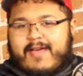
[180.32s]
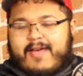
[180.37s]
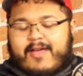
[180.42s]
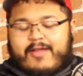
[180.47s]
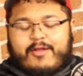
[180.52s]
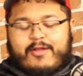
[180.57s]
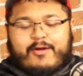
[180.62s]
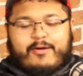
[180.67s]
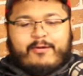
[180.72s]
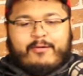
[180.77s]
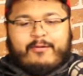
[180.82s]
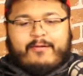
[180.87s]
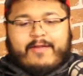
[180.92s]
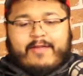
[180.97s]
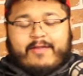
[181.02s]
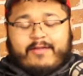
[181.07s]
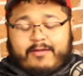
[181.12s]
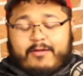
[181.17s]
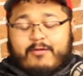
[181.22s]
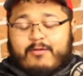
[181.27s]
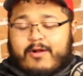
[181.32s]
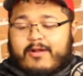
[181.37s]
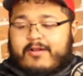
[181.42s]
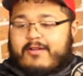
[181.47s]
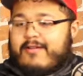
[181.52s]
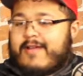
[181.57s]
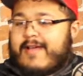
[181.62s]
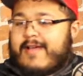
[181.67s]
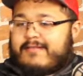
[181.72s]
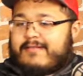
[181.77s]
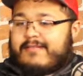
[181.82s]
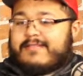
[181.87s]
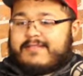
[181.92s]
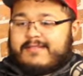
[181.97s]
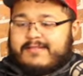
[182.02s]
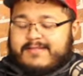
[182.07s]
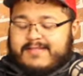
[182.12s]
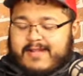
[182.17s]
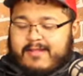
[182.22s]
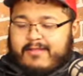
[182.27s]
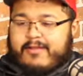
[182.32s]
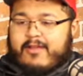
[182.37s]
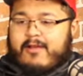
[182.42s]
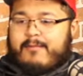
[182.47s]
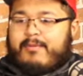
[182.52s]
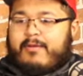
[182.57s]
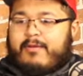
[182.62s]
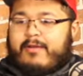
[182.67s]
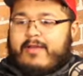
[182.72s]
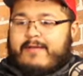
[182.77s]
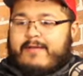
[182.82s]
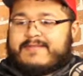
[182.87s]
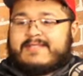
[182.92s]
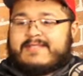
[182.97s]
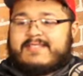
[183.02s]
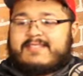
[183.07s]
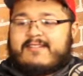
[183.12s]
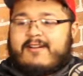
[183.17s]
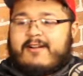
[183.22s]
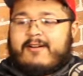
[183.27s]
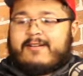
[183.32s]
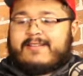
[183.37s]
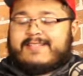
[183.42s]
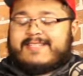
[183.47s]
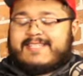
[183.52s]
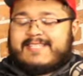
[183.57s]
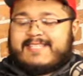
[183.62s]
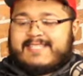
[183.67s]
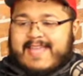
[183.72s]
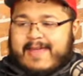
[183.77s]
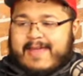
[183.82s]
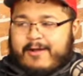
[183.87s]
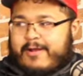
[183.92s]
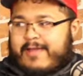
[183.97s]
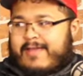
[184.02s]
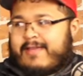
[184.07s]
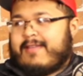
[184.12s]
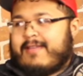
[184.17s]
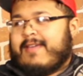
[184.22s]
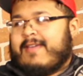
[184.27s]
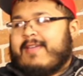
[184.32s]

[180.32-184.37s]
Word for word: I know you are correct. Stanley Cup playoffs start Saturday,